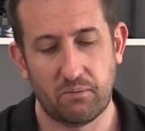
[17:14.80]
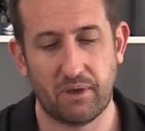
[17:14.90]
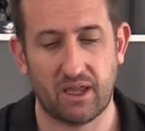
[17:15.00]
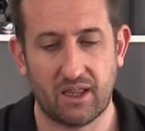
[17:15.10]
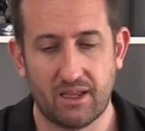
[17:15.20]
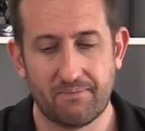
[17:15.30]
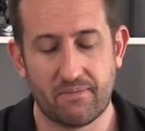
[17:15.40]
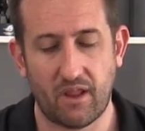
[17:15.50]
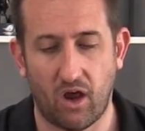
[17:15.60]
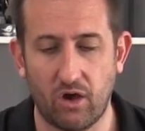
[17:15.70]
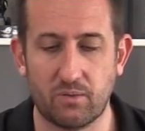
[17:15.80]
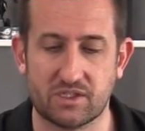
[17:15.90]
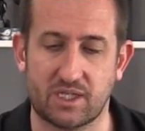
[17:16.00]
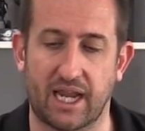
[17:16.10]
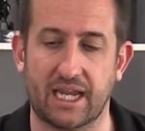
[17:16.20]
But I would
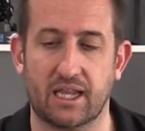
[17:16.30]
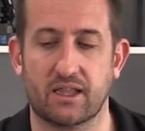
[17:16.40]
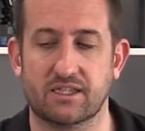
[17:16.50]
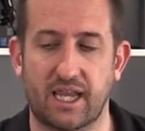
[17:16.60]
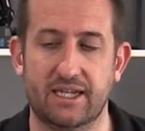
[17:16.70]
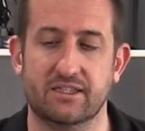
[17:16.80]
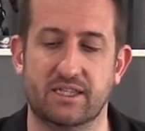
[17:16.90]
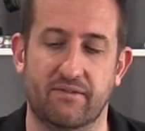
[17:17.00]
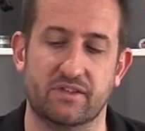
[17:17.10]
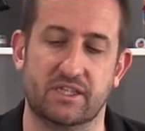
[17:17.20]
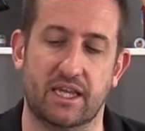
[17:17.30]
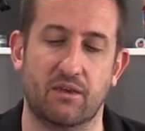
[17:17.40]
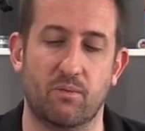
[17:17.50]
say the 1070,